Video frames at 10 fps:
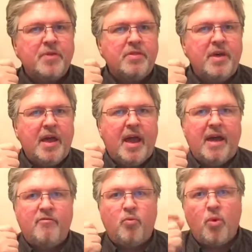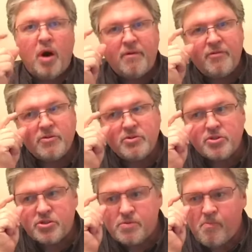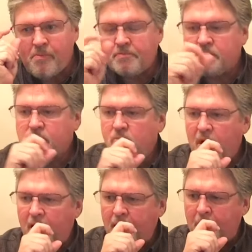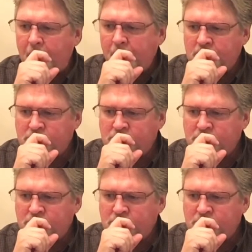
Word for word: they have waffles, um,